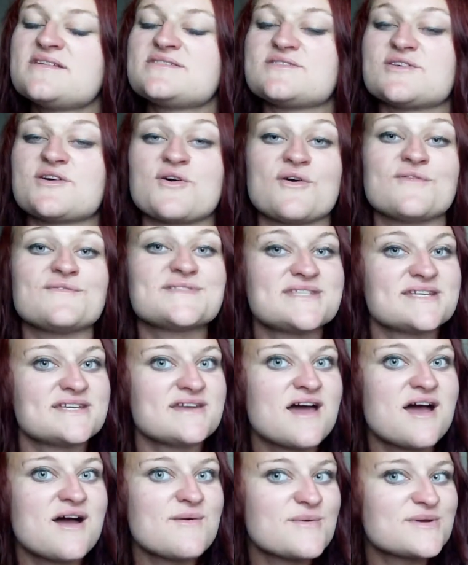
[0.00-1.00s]
So obviously
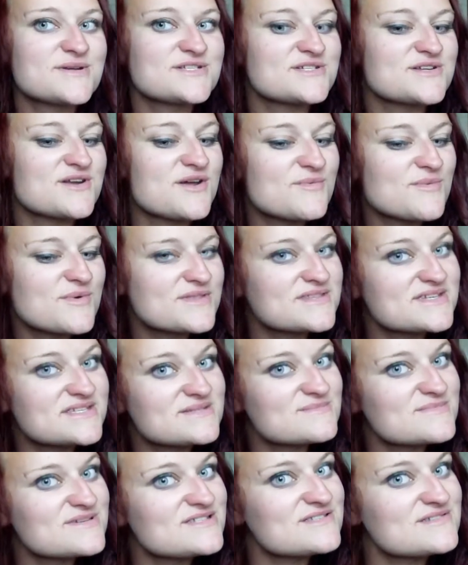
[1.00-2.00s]
now I want to know what
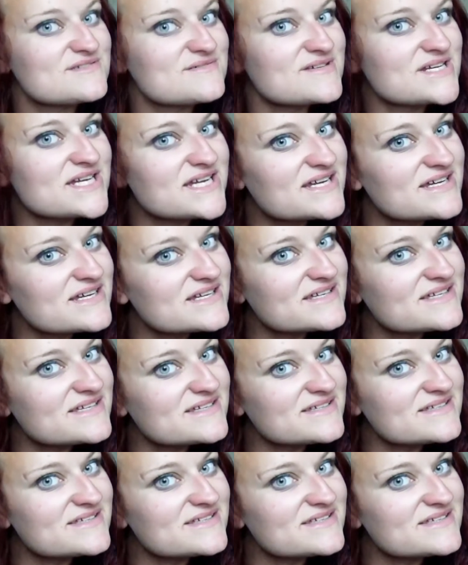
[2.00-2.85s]
this mystery is.